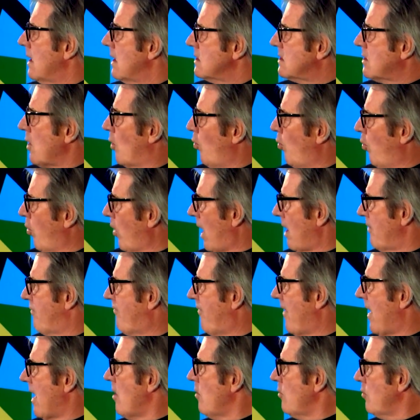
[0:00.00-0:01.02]
So what I
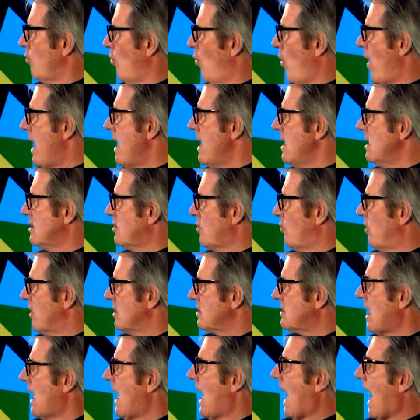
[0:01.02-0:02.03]
found ways
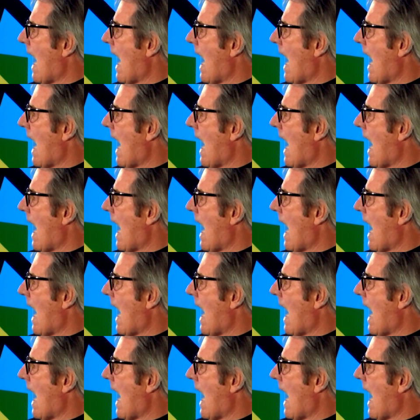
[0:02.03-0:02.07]
was,